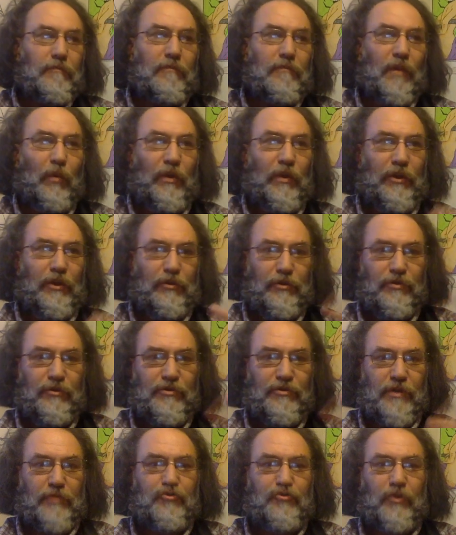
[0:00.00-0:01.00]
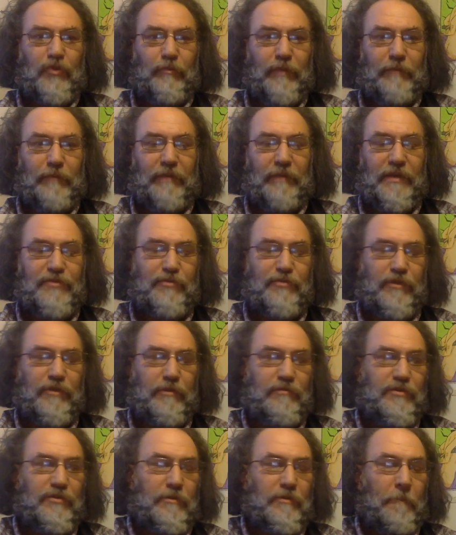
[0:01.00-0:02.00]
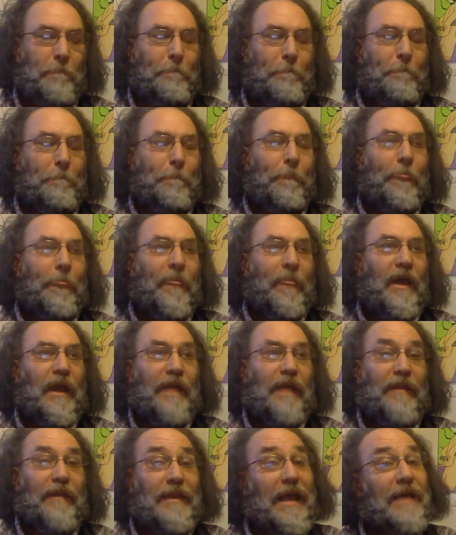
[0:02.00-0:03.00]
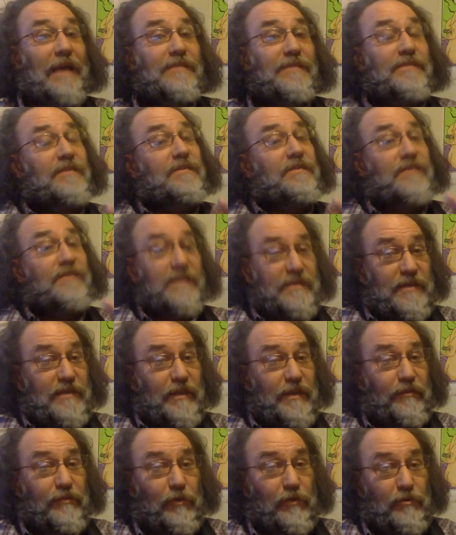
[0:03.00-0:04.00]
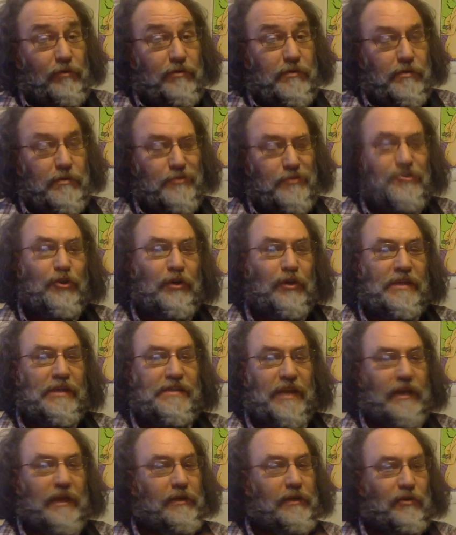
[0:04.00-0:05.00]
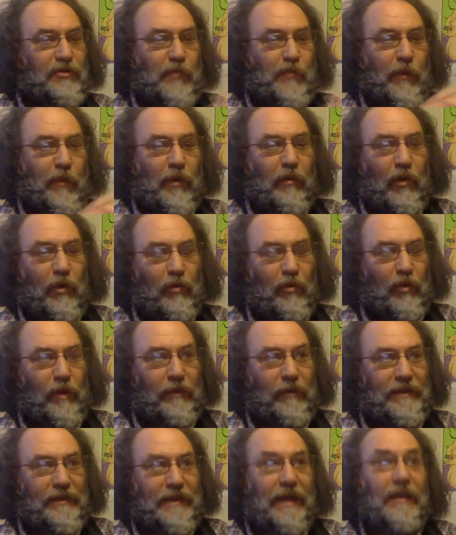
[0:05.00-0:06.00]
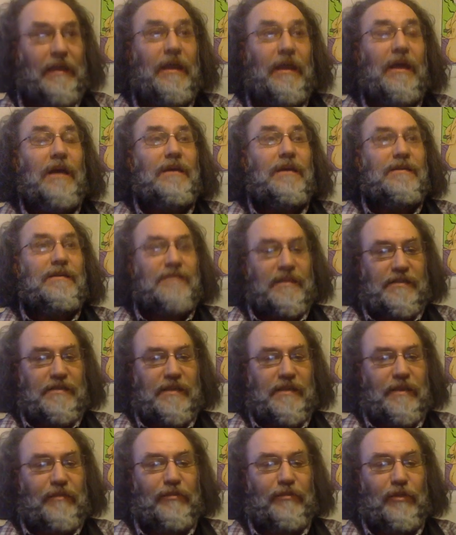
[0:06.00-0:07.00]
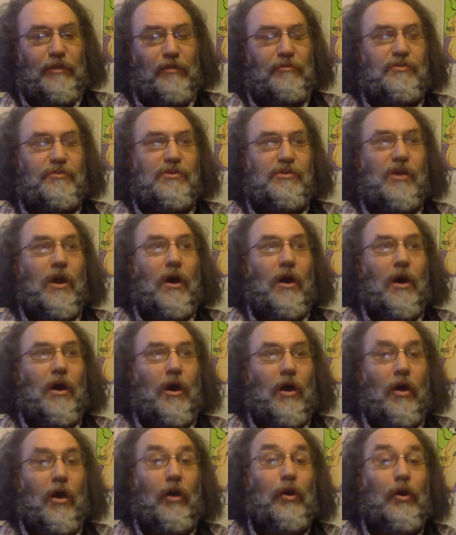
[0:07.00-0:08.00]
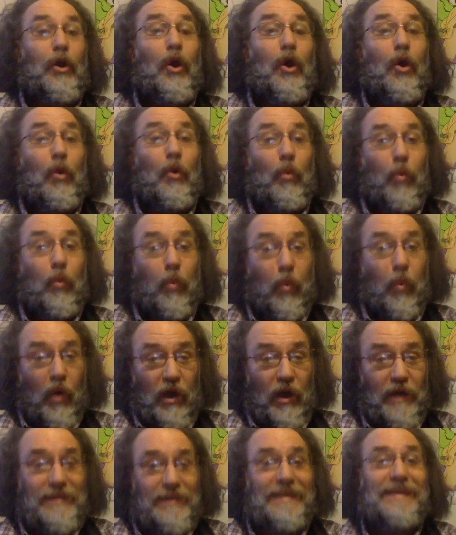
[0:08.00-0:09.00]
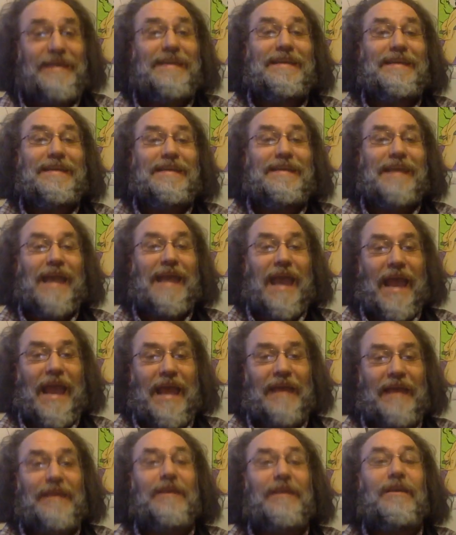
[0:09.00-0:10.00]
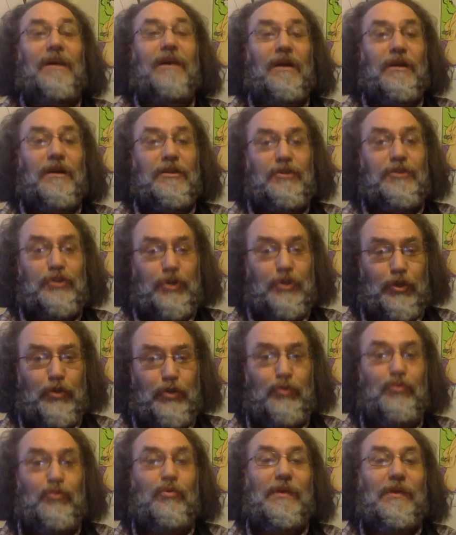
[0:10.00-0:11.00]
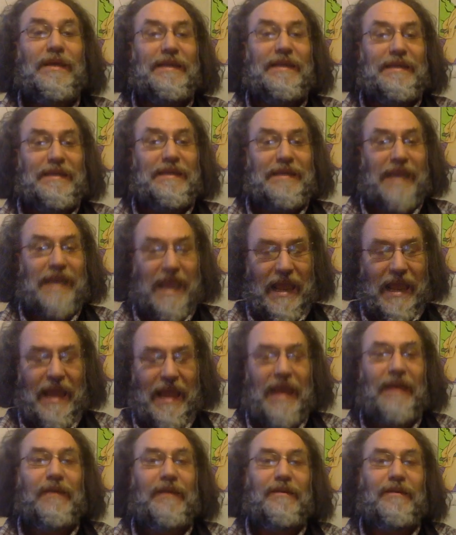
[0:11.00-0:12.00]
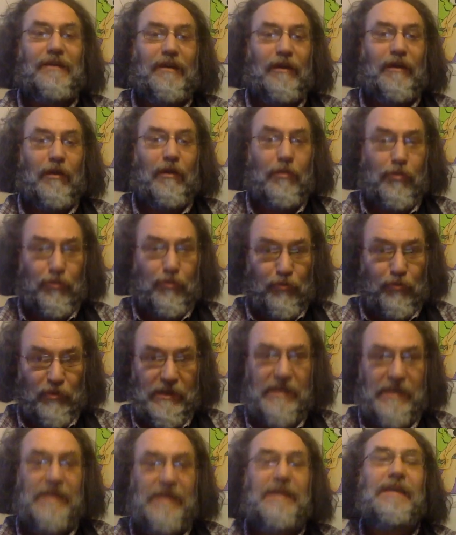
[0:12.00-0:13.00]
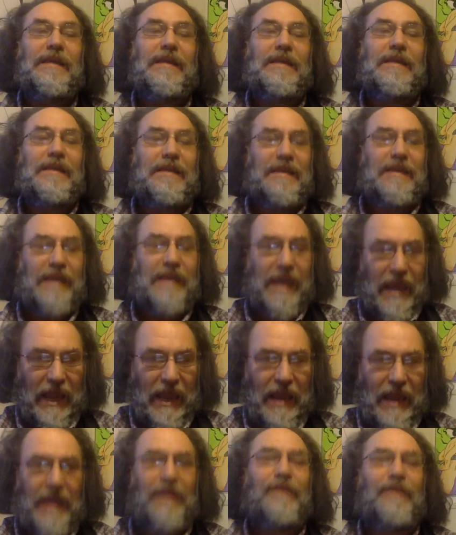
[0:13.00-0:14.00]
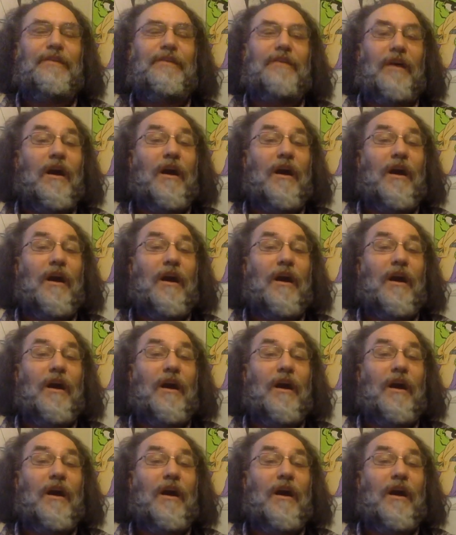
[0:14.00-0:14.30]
when you use triplet based rhythms. And the last is 16th notes. There's 32nd notes, we won't worry about that. 16th notes are 1 E and 2 E and 3 E and